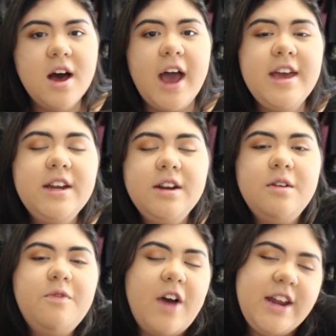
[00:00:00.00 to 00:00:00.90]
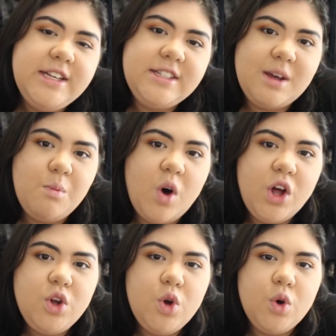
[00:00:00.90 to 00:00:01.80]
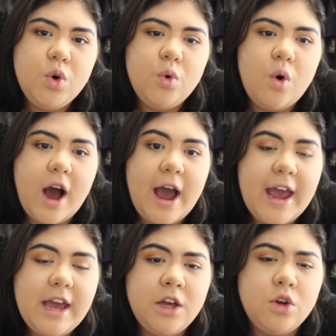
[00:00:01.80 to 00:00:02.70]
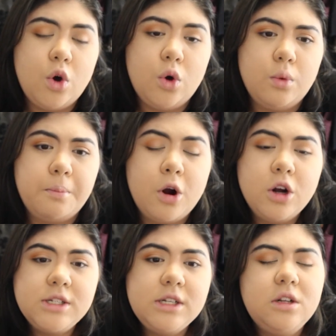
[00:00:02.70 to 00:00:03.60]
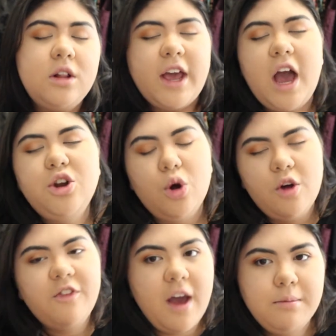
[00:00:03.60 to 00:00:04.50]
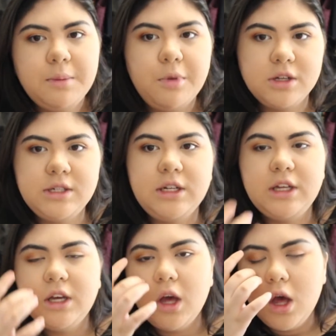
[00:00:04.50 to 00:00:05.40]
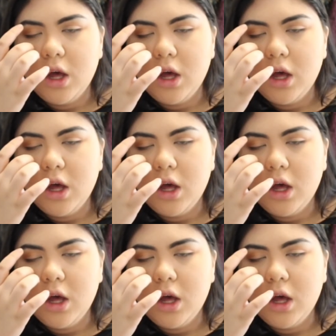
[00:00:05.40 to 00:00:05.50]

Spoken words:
I ended up finding someone who I know personally, like I know her family personally.